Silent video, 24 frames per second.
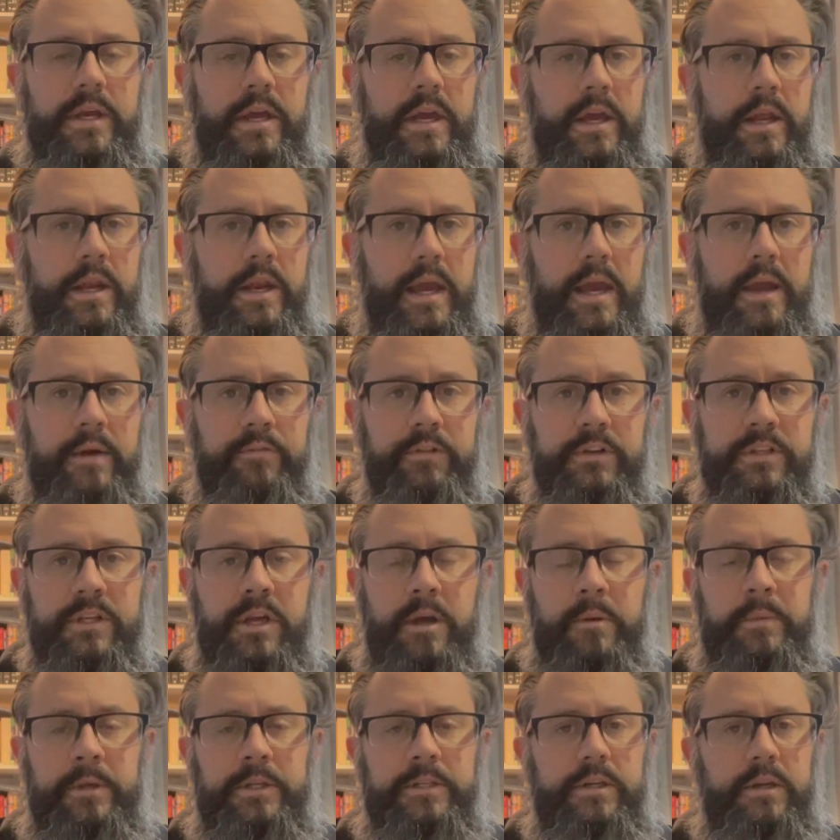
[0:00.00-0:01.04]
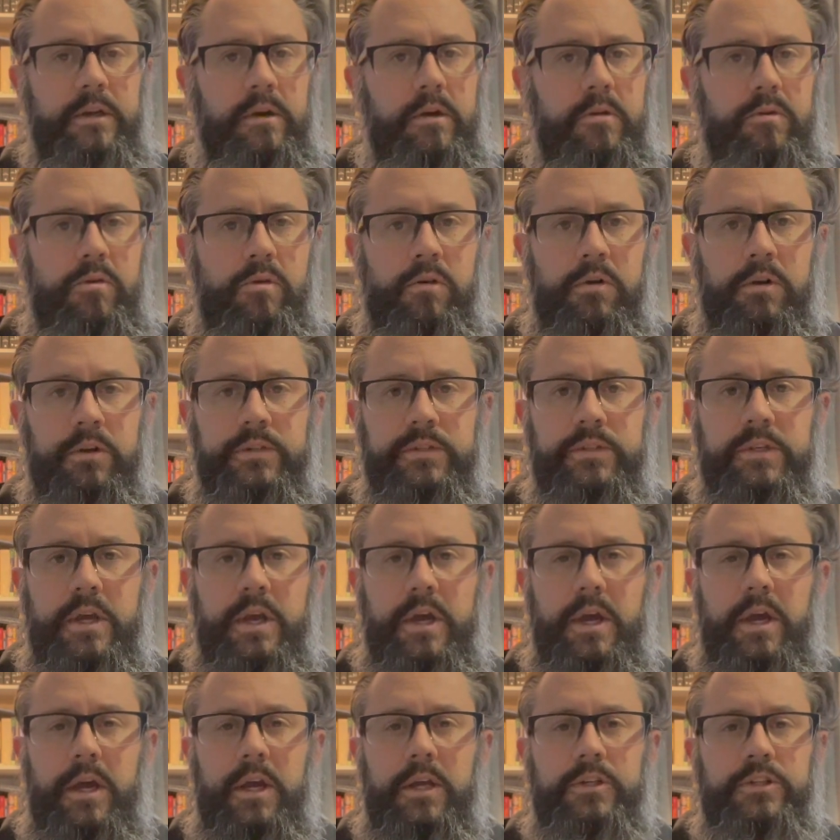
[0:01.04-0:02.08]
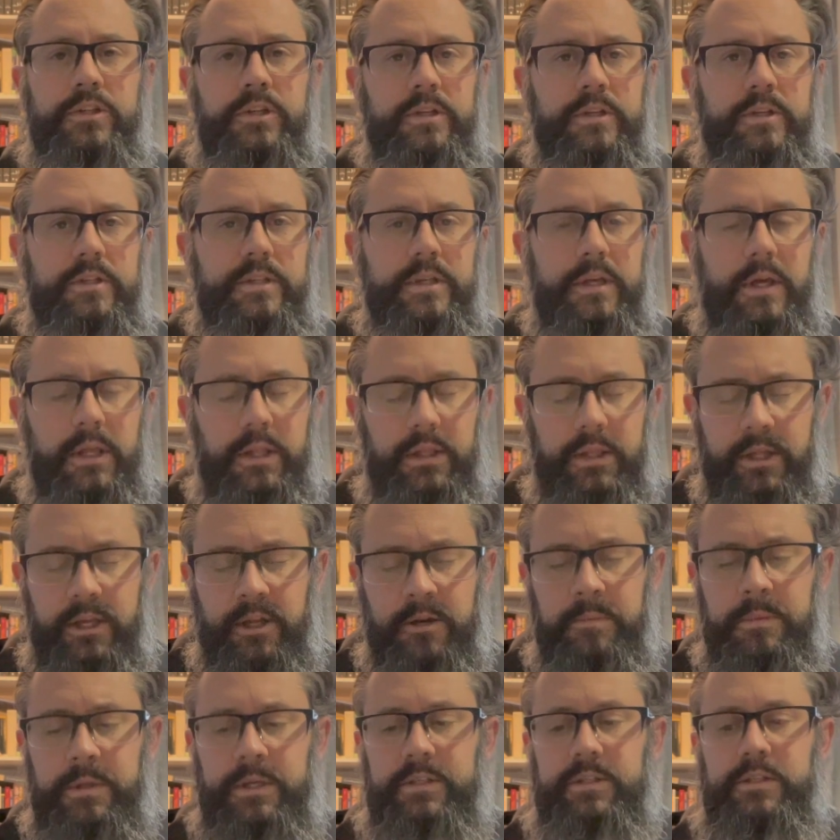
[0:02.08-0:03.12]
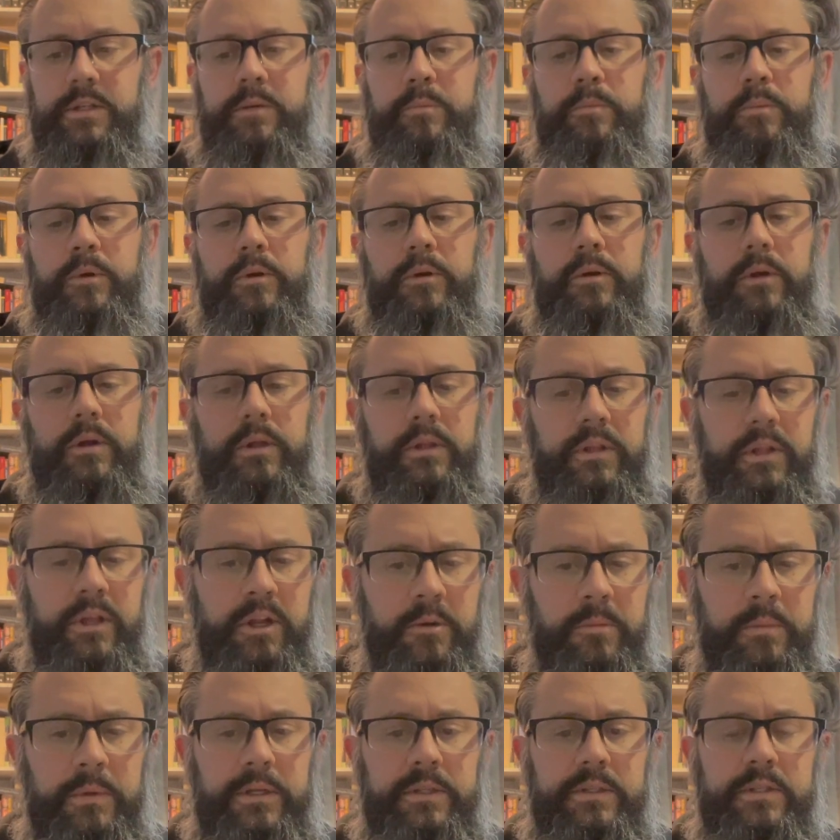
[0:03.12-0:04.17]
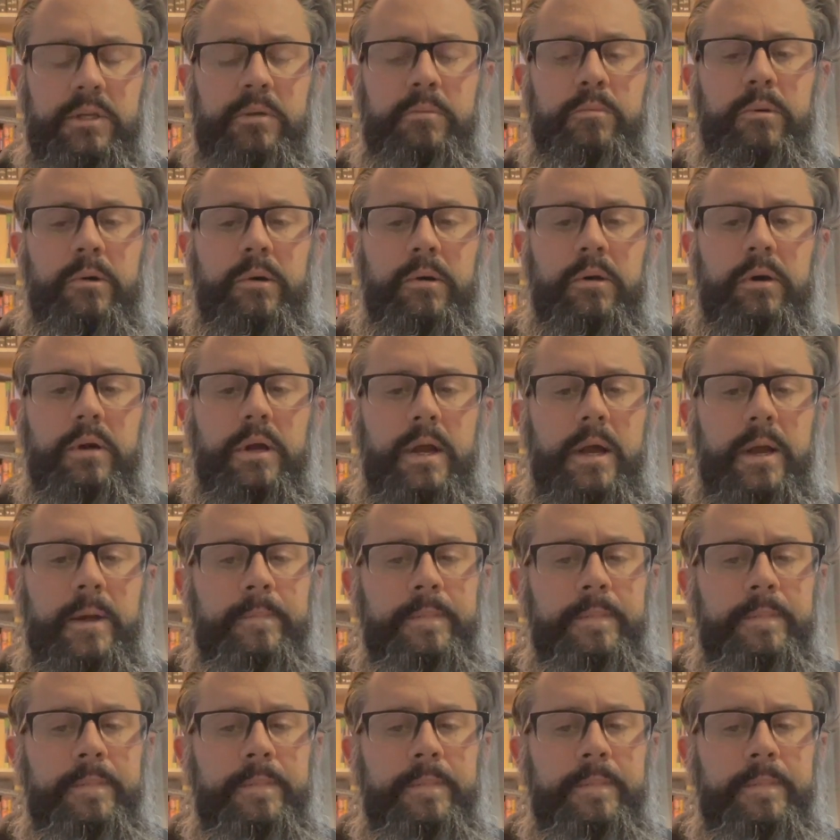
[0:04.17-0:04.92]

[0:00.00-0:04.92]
And every time I take a course, just a little bit deeper, a little bit deeper.